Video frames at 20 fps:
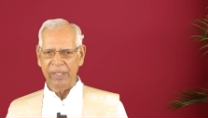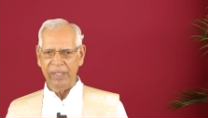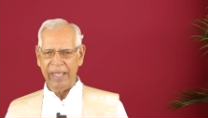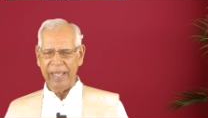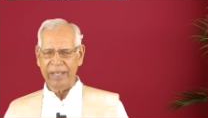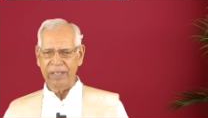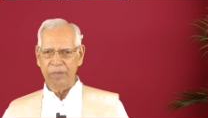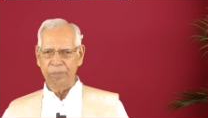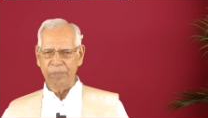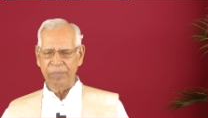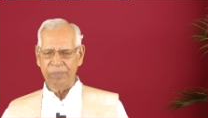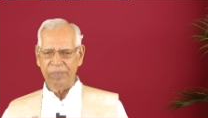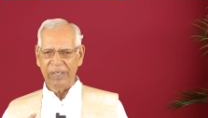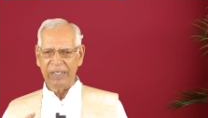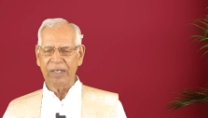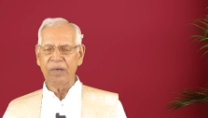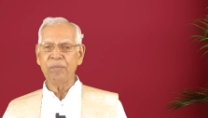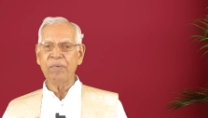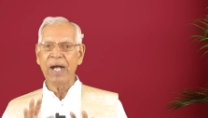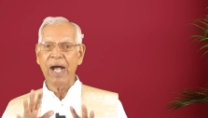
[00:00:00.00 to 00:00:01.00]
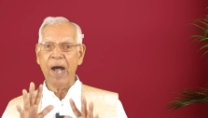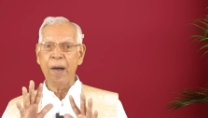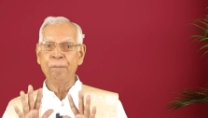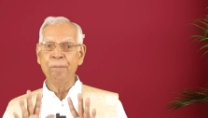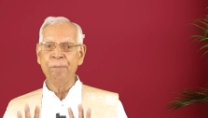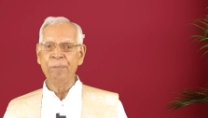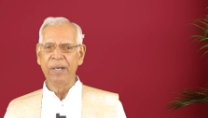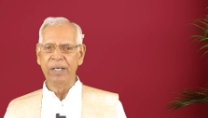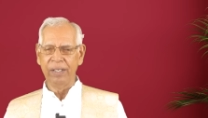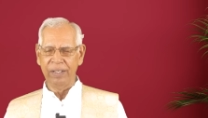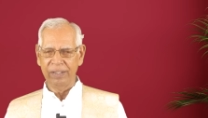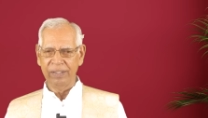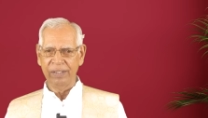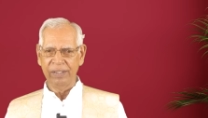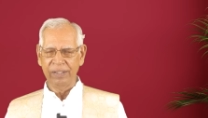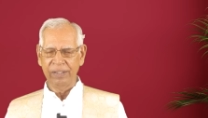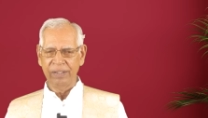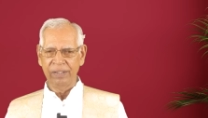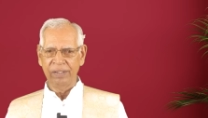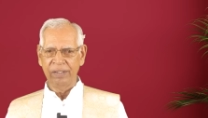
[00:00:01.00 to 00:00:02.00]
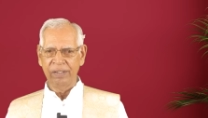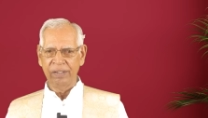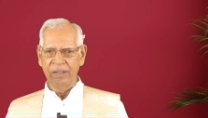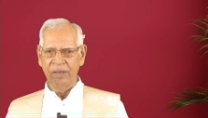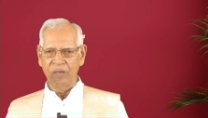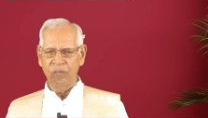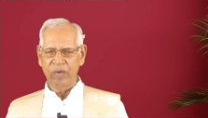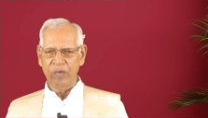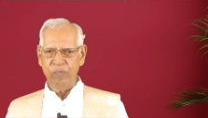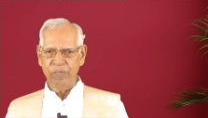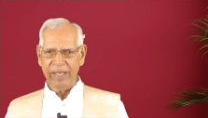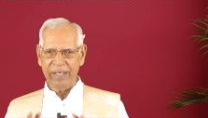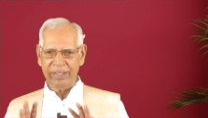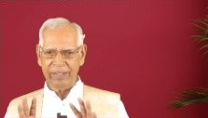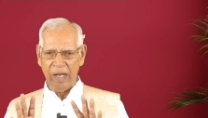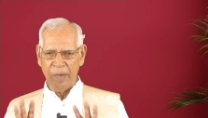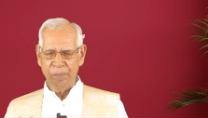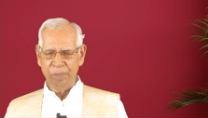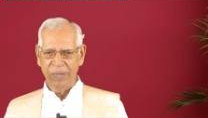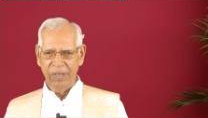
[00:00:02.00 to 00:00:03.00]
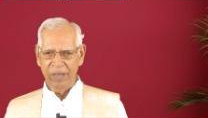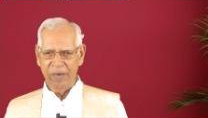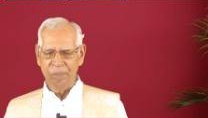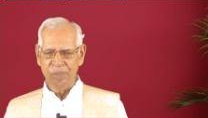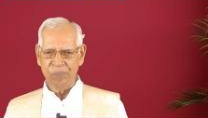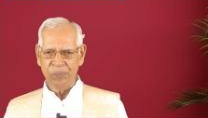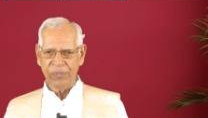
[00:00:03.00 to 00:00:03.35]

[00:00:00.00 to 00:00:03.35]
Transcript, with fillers: and become humble. When we are humble,